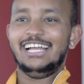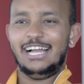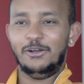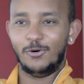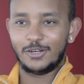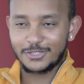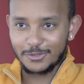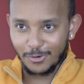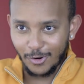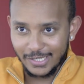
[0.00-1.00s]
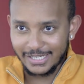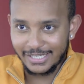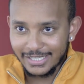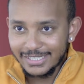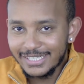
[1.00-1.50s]
I watched Rocky.
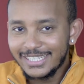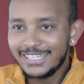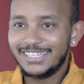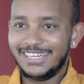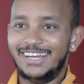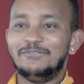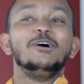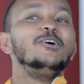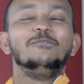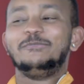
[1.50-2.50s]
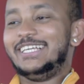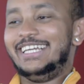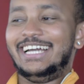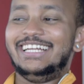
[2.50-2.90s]
No, I'm playing.